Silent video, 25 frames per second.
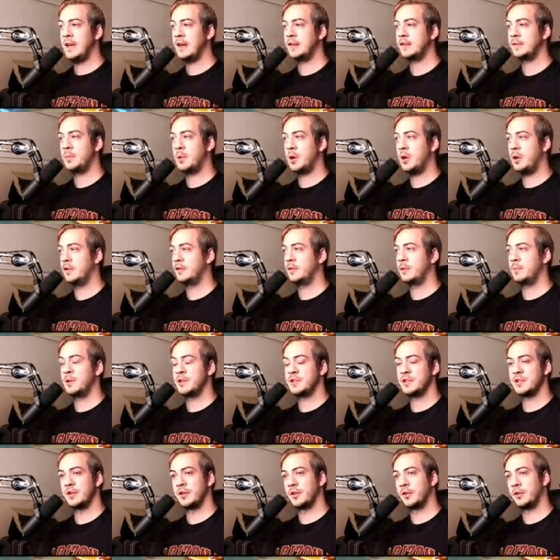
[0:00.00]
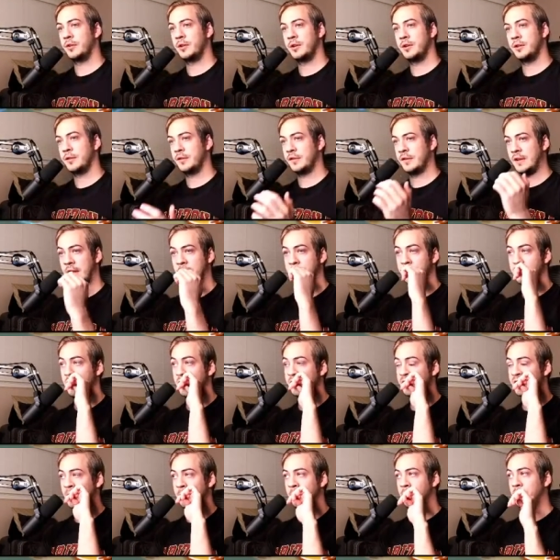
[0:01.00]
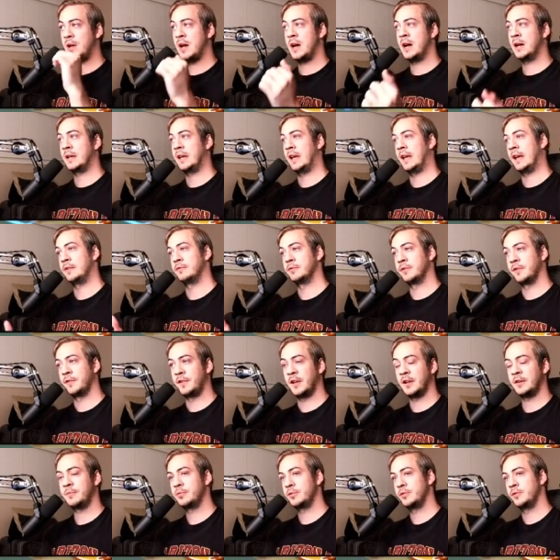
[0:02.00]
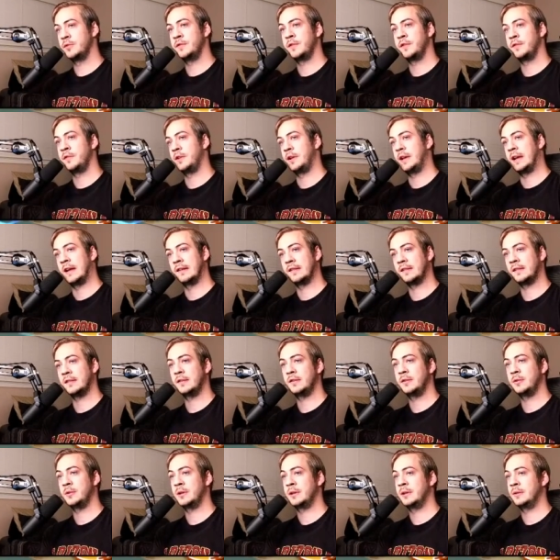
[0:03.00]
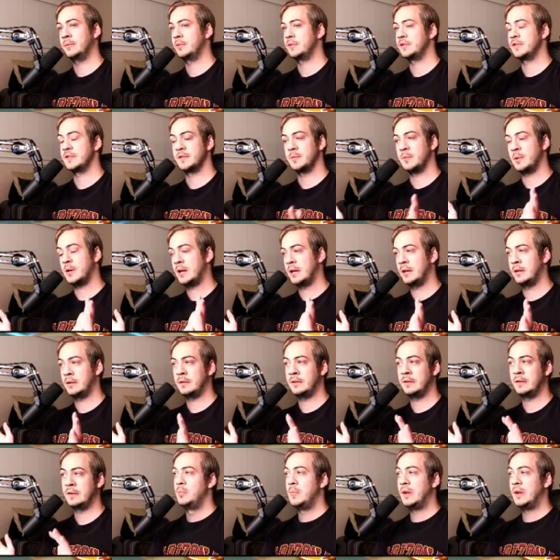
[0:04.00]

EX ball, as we mentioned earlier, is like plus on block and reflect proof if you cancel into it, which is wild.